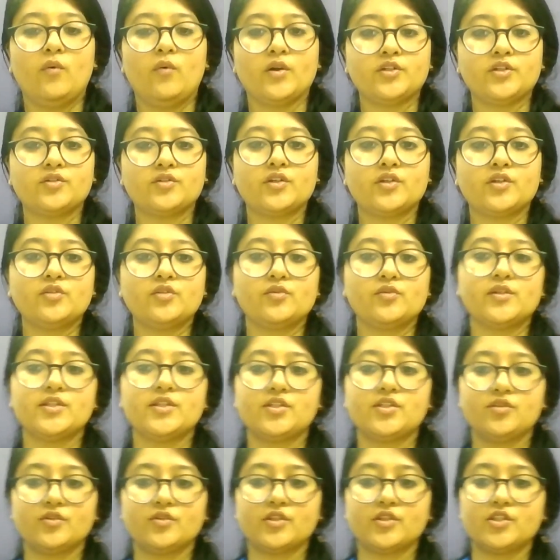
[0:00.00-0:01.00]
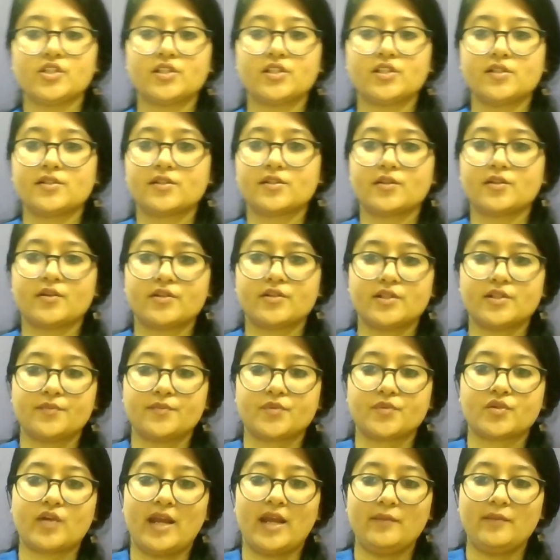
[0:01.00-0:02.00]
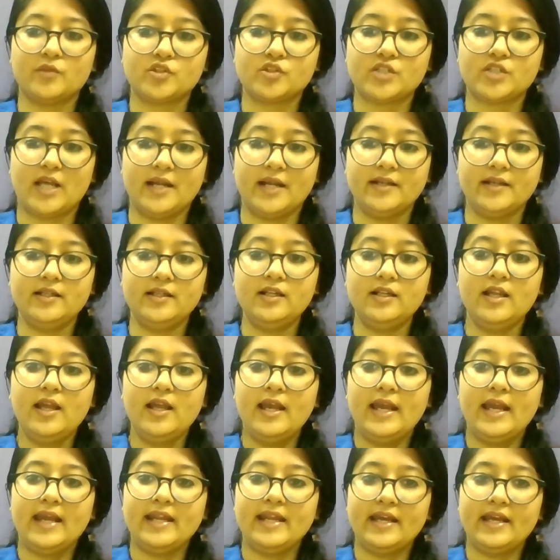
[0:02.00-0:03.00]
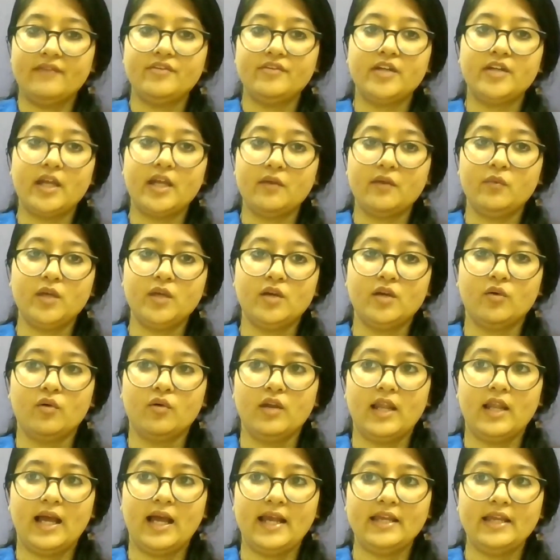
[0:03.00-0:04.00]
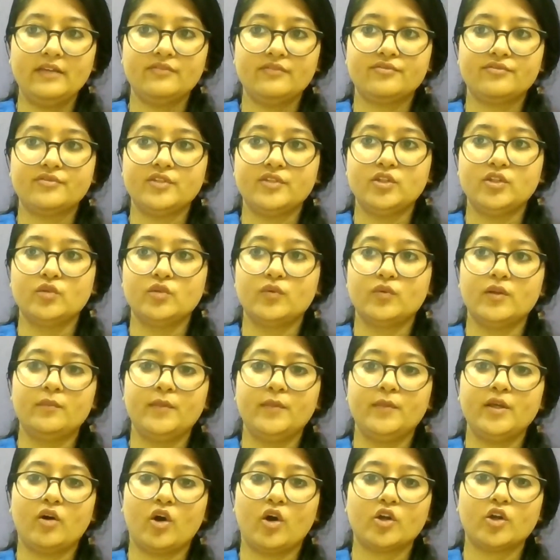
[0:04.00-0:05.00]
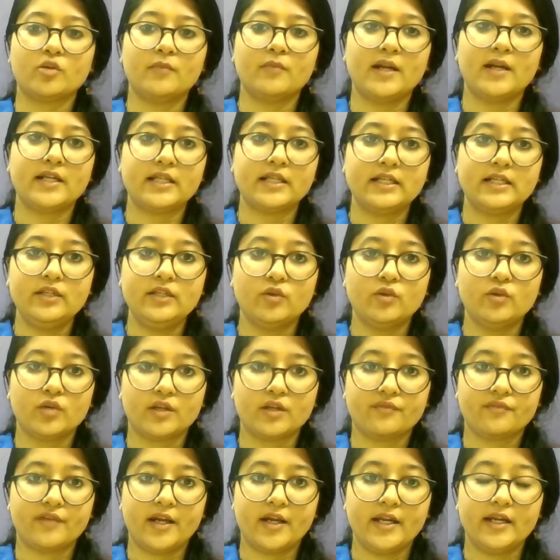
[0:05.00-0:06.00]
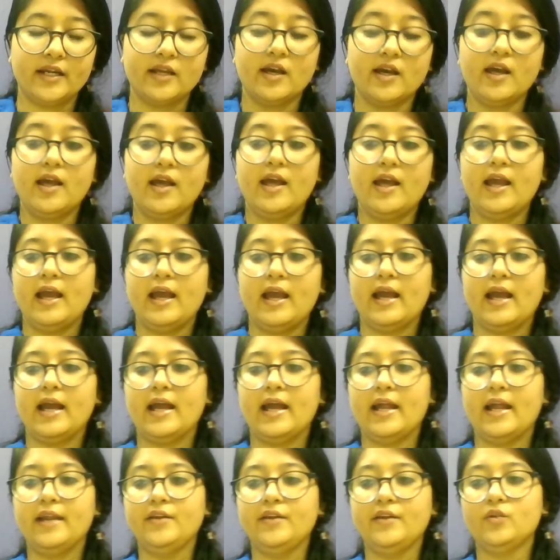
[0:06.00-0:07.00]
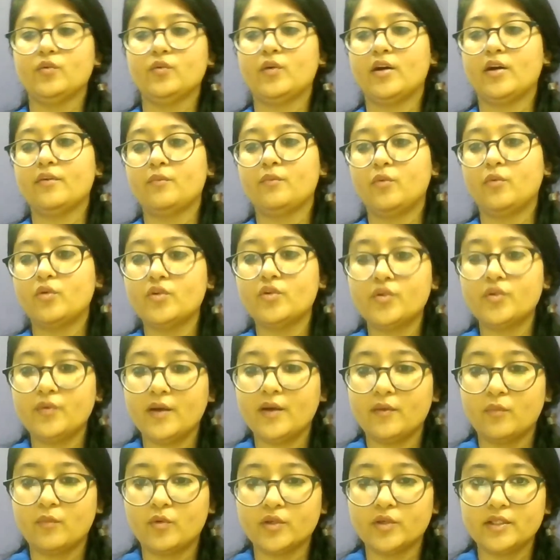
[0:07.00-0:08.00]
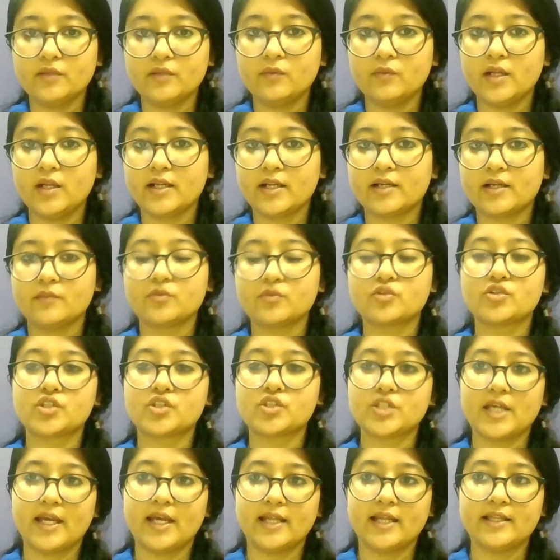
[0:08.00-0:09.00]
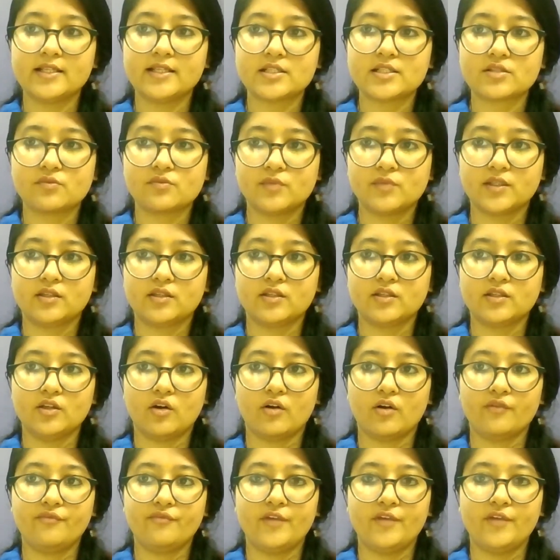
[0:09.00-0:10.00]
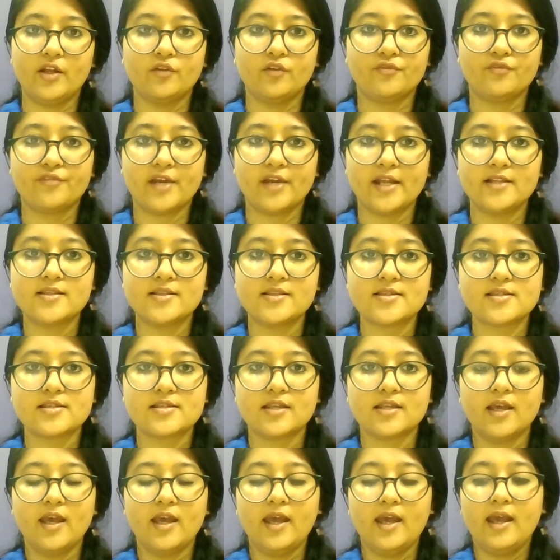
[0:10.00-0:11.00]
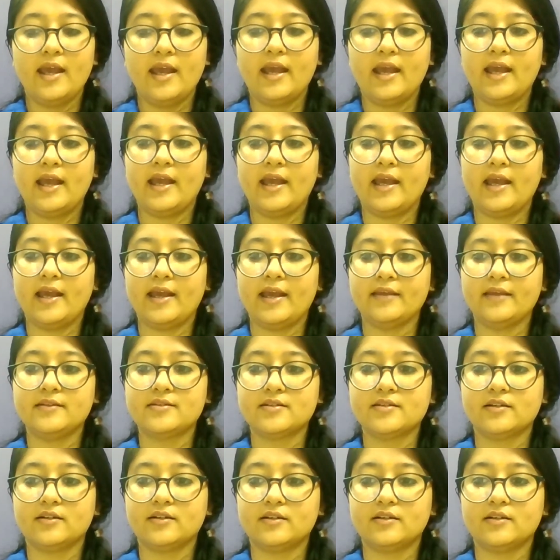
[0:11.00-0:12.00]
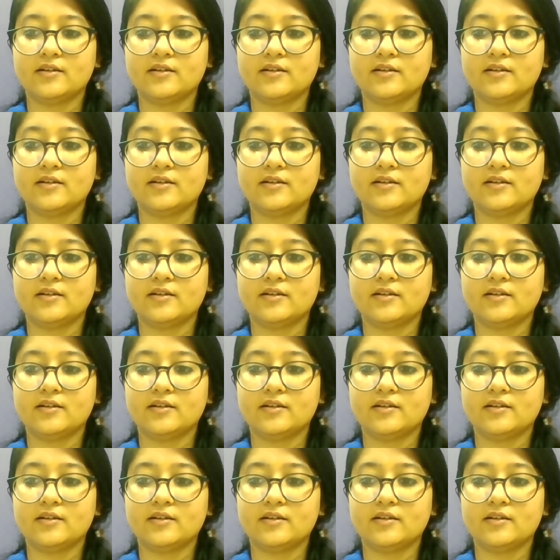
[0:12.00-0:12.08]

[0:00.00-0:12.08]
what you can do is you can just subscribe the channel, and every time we go live, you will be automatically notified. And you are more than welcome to share this with your fellow friends. And